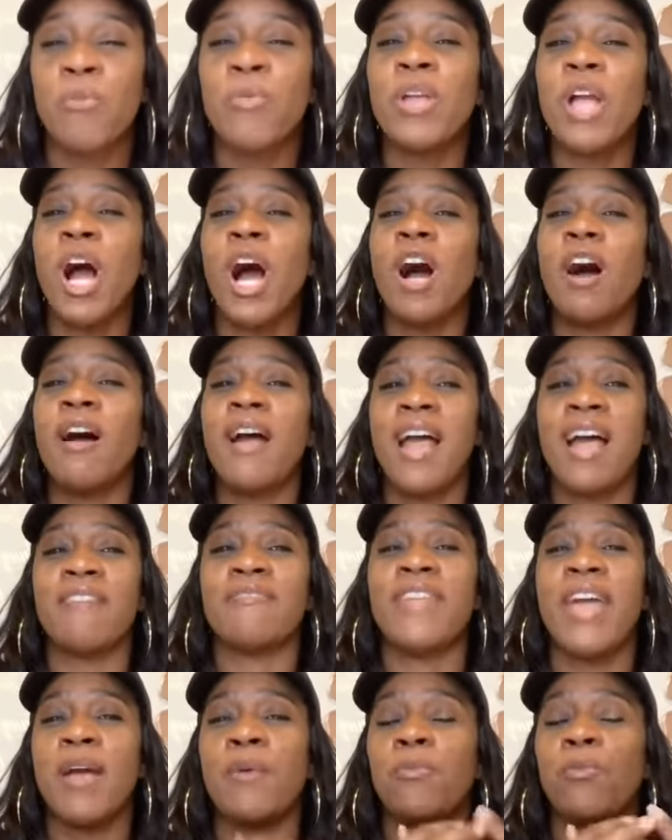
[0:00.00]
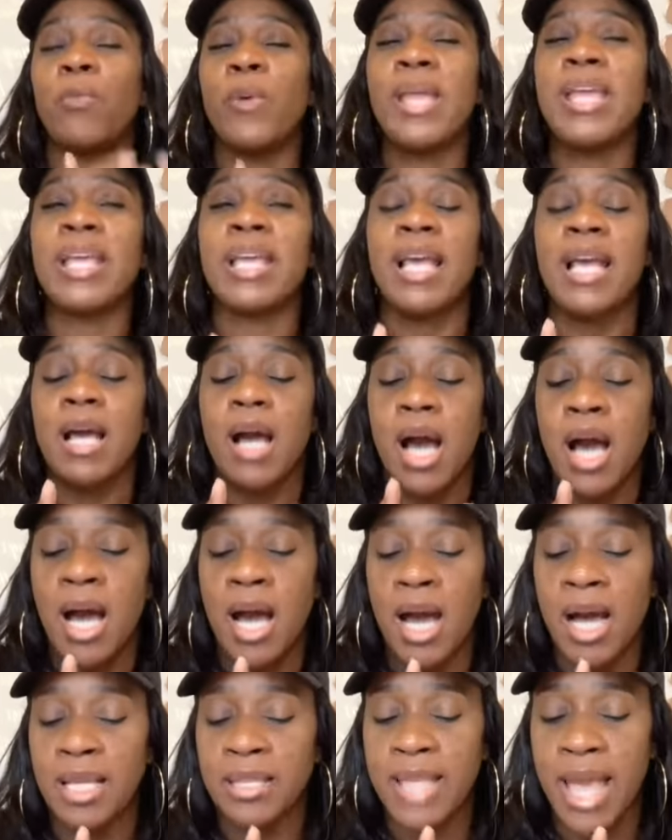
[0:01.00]
We all have that weak,
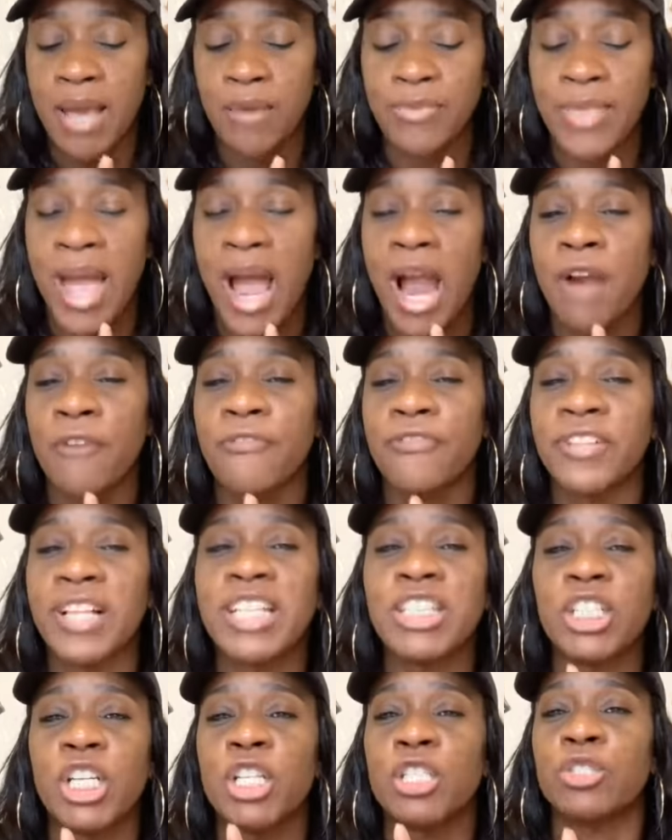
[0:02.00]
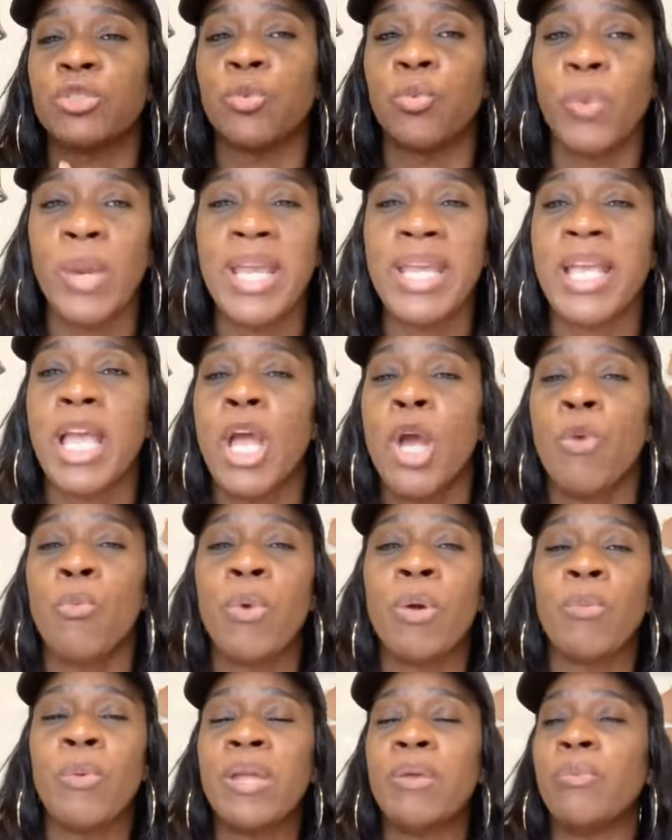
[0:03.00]
that our flesh is weak
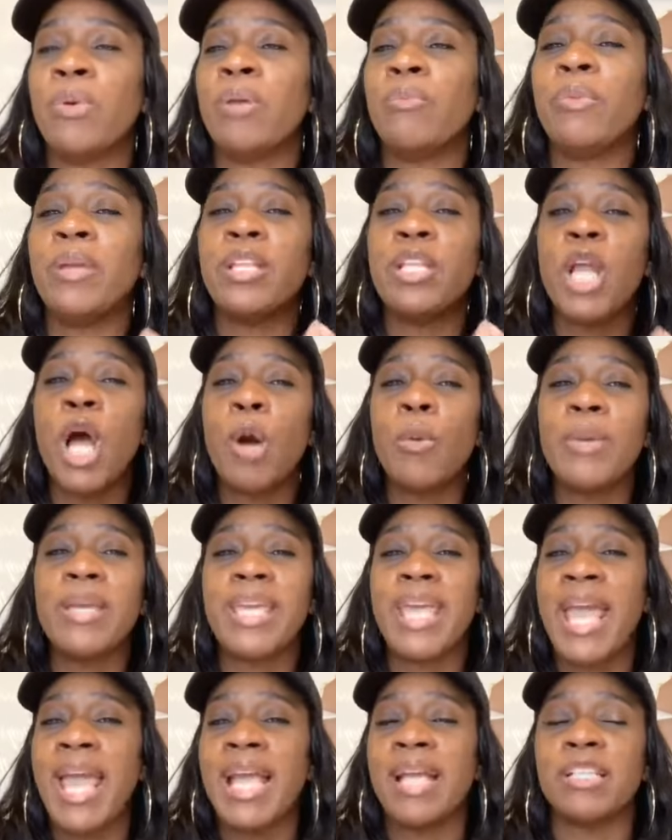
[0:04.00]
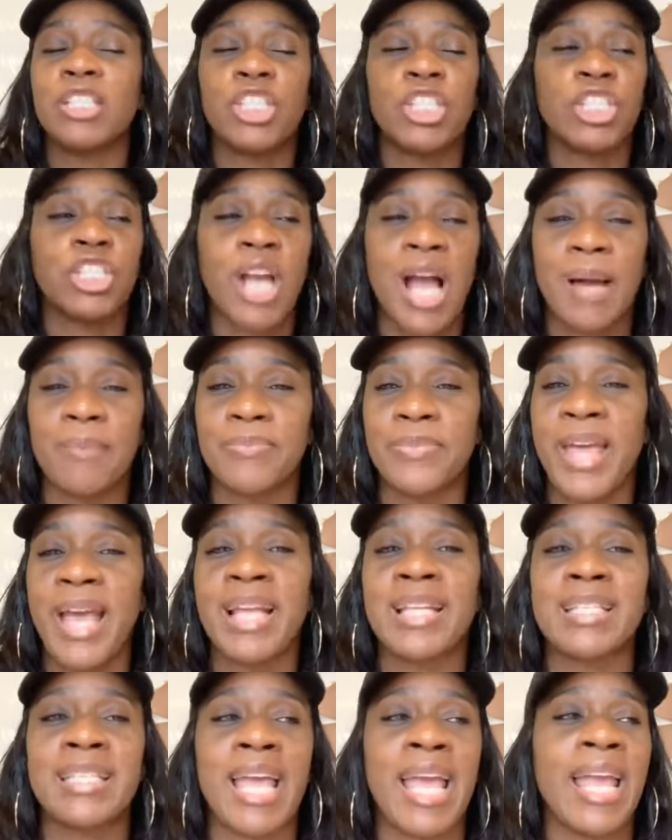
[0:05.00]
when we know we can't shop
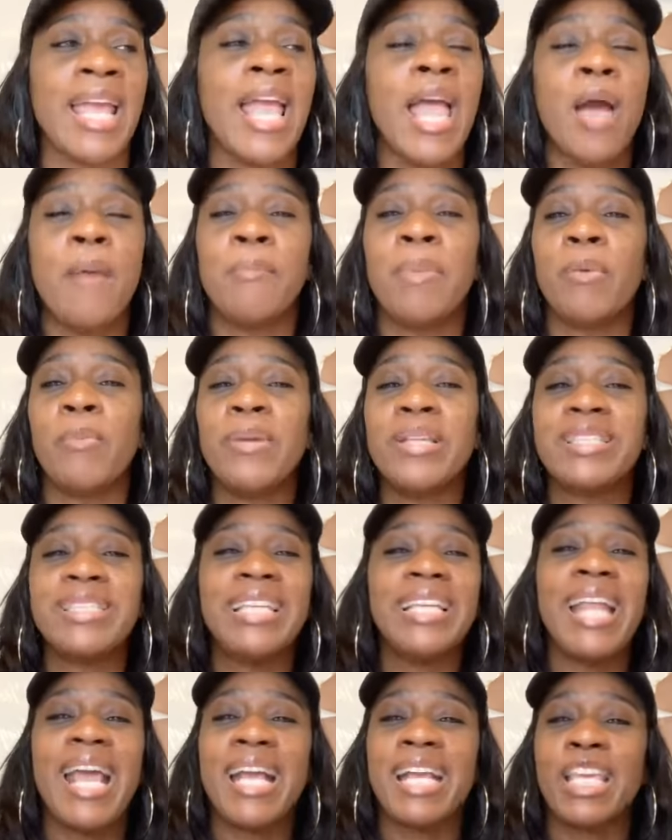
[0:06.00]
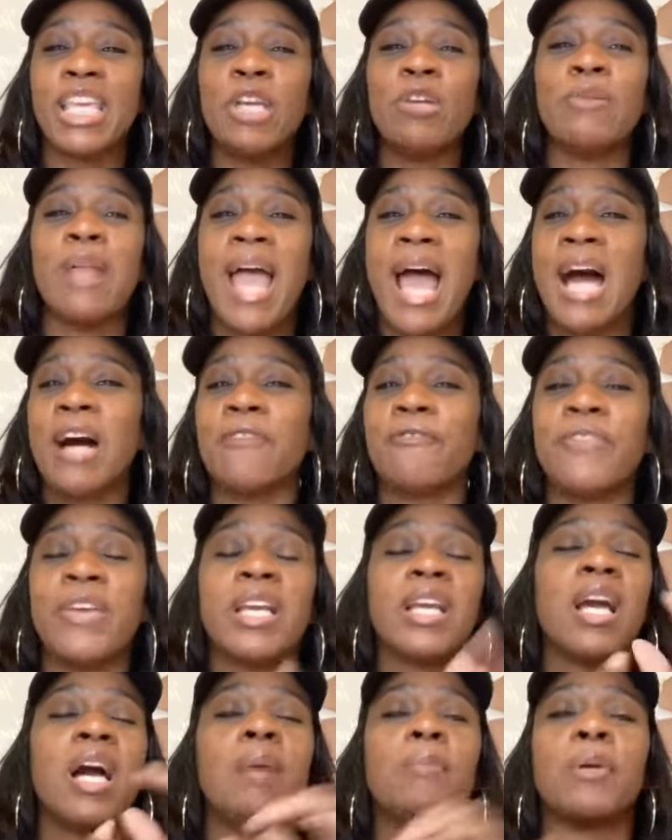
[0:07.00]
that day, but we see that cute
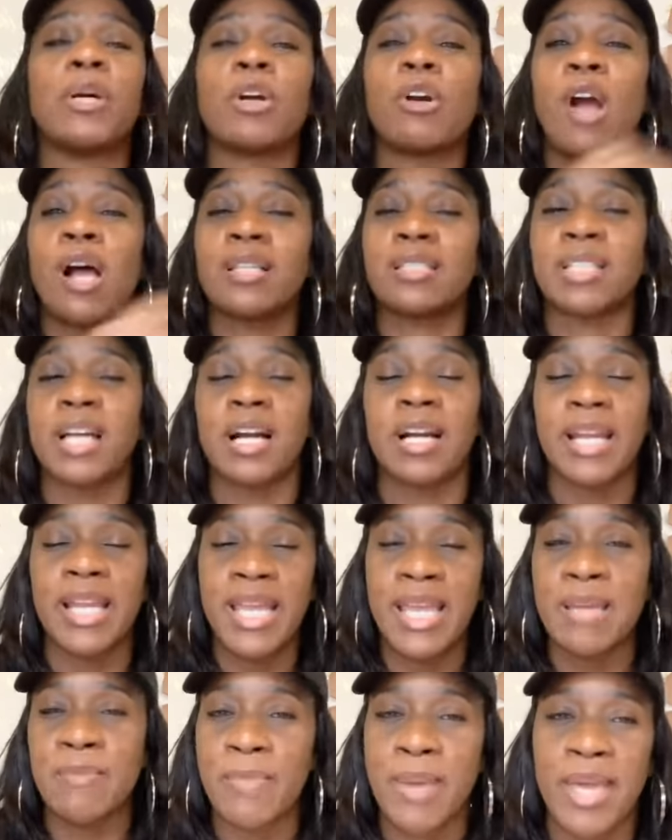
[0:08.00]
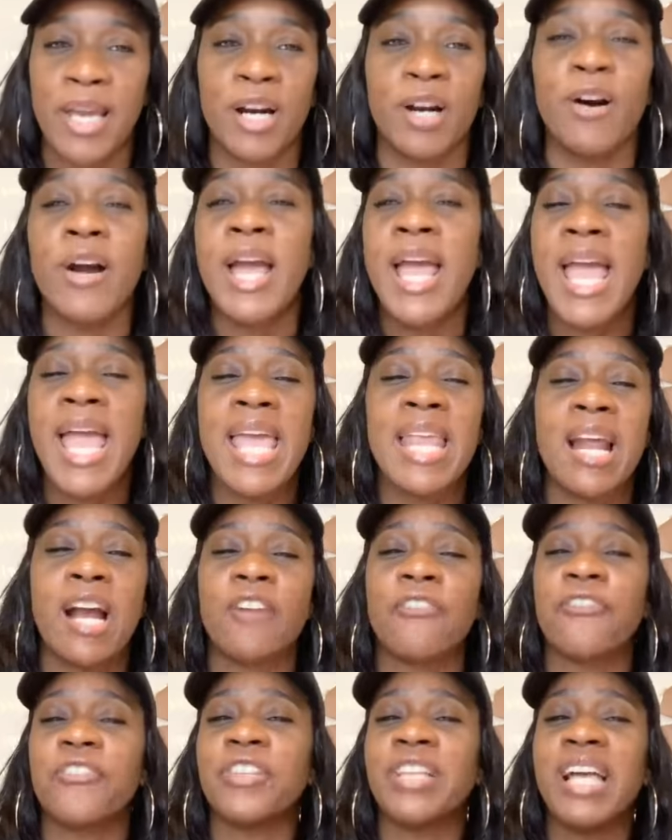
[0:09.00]
outfit come across our email and
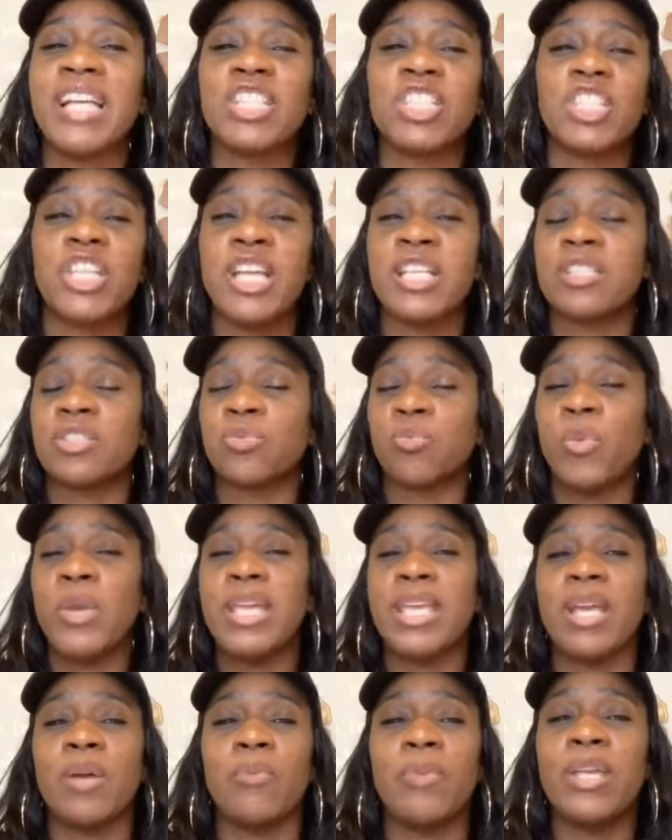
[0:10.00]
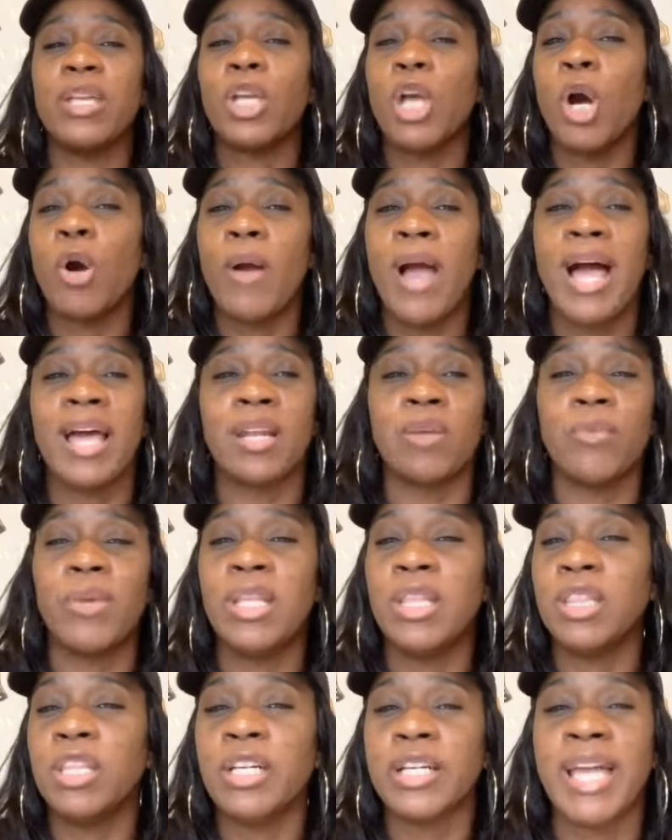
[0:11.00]
our flesh gets weak, and we go out and
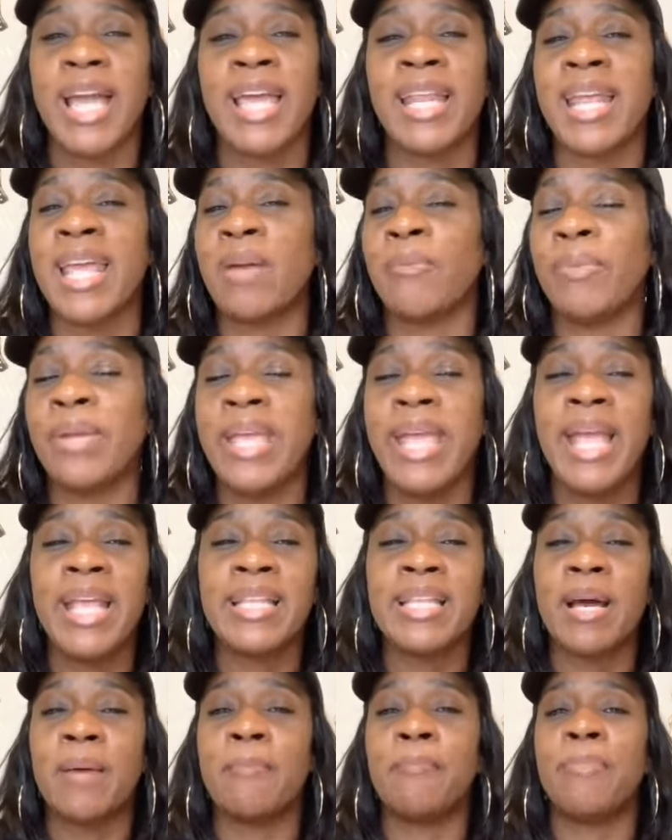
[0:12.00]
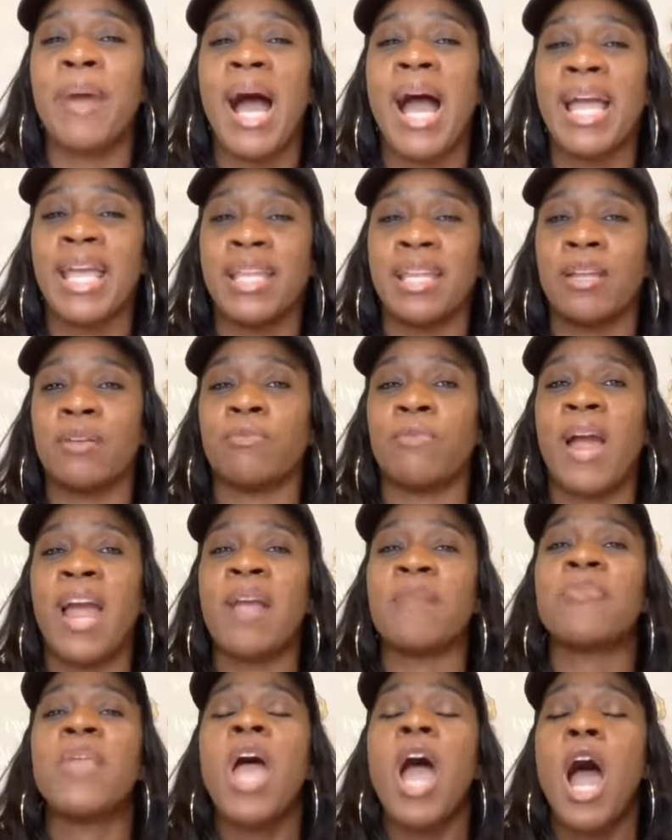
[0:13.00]
we look at it and we end up buying it,
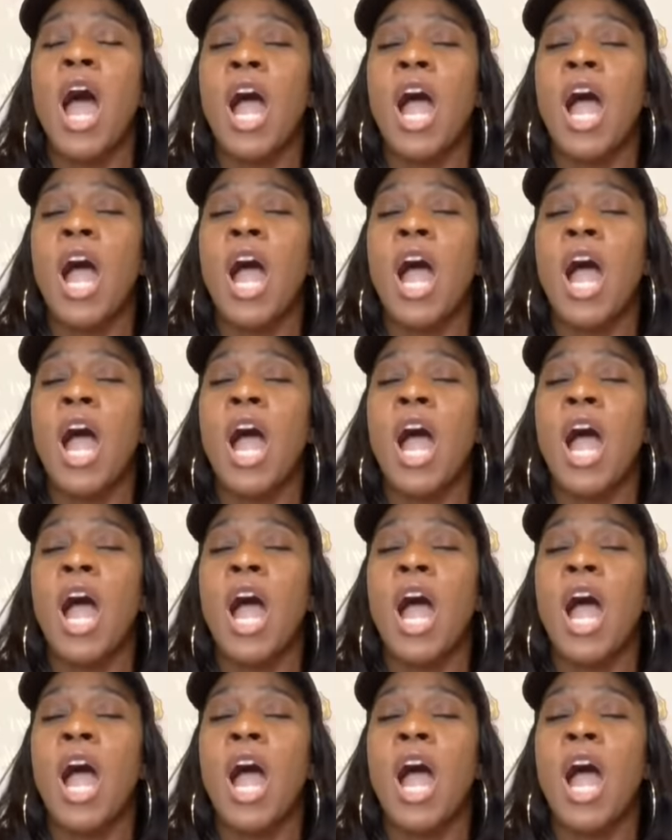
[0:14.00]
right?